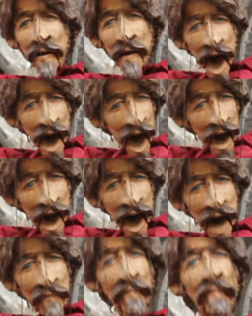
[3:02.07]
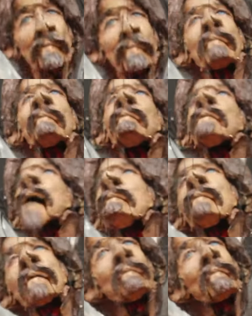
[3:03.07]
found your soulmate,
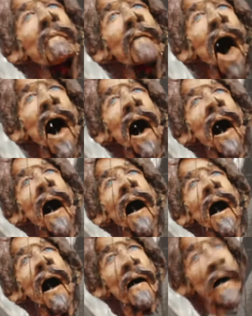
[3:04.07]
because that's the type of effect